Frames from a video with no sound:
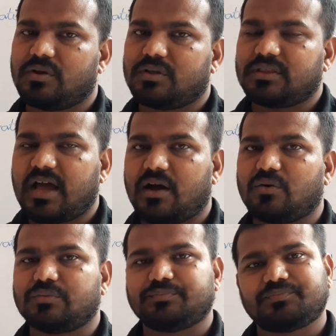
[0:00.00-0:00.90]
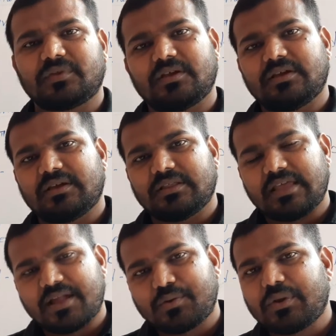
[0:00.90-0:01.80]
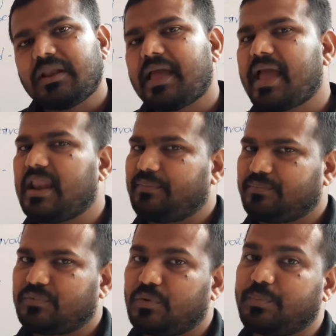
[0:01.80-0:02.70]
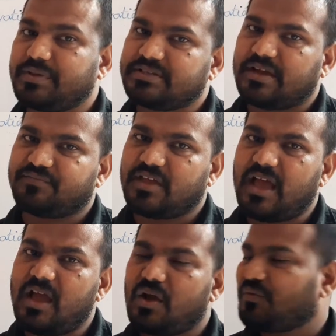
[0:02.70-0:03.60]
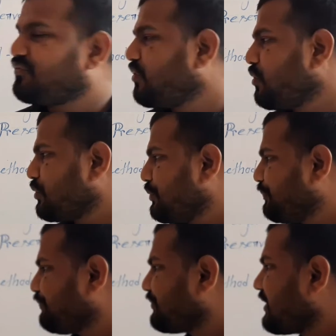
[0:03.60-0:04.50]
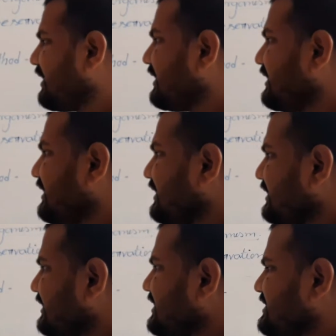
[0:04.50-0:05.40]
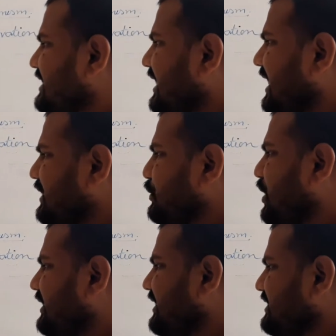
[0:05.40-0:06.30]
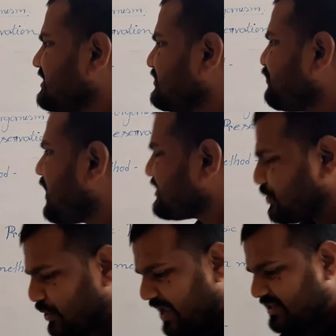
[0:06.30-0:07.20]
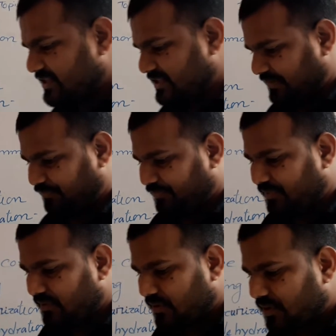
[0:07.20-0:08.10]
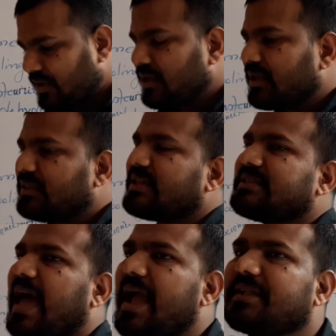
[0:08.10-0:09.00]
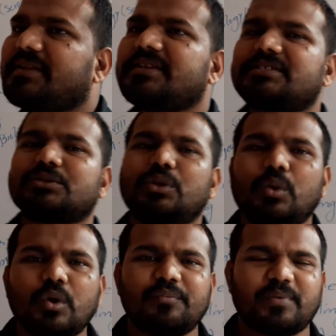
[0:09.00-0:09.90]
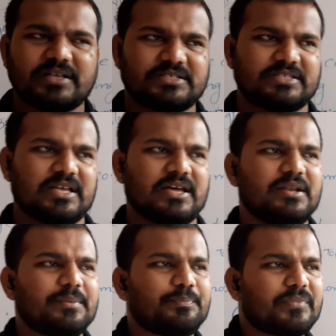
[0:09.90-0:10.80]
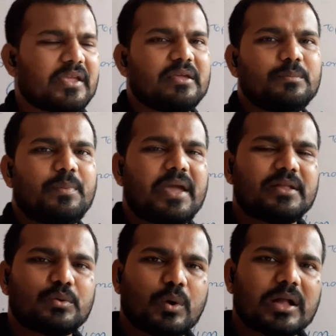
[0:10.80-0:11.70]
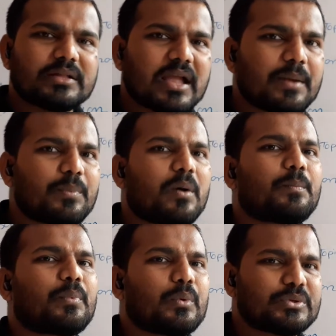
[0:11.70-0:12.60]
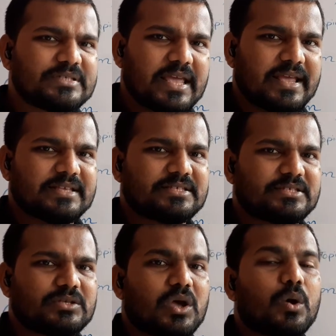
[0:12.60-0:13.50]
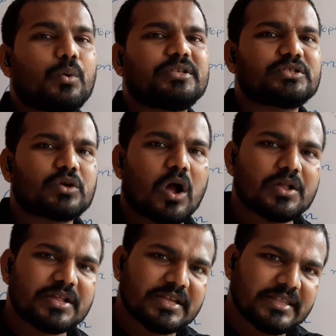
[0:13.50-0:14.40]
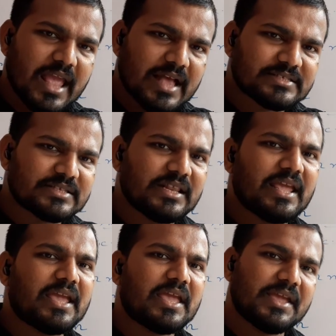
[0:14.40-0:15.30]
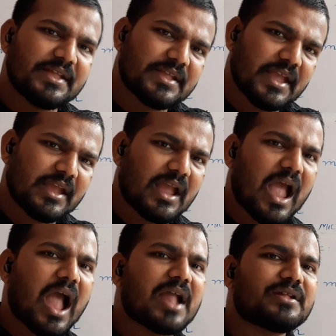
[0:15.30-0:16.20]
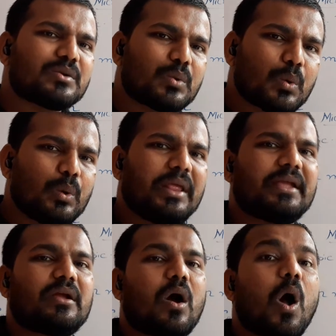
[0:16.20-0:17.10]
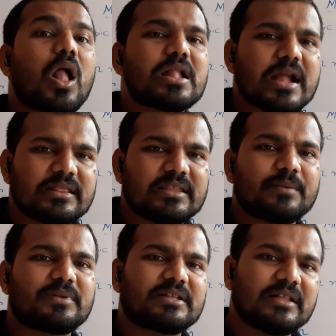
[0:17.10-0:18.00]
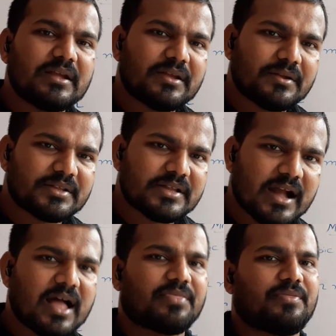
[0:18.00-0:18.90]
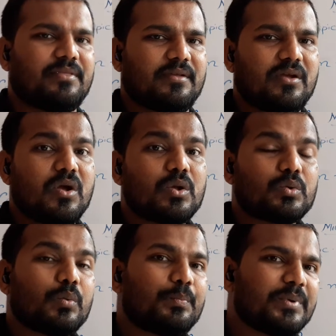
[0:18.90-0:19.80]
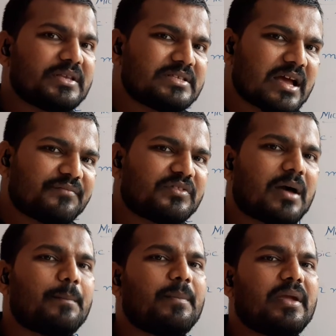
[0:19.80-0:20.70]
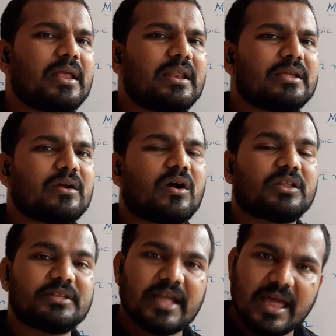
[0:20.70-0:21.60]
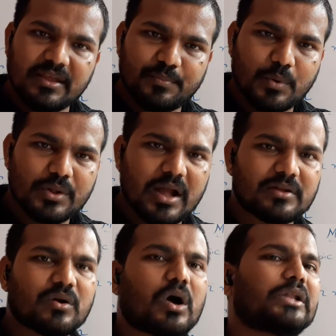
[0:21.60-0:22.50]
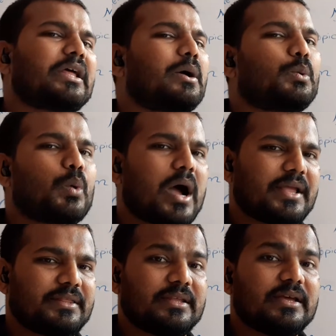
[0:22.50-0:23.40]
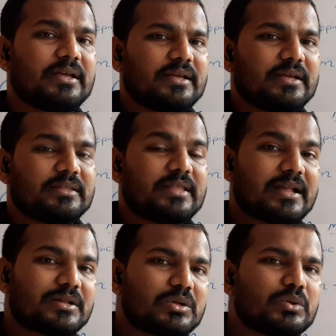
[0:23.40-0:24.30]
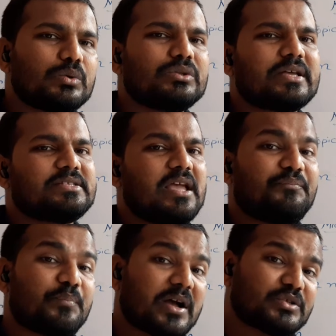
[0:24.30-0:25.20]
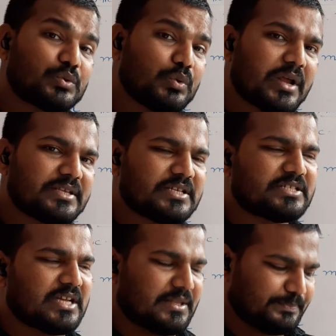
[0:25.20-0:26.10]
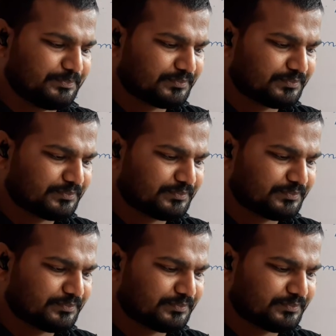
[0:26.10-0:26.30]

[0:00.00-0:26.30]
Now, that will help to preserve the food. The second one is pasteurization. The scientist Louis Pasteur invented one type of process which continuously heating and cooling alternately done to preserve the milk or dairy product or the wine, that known as a pasteurization.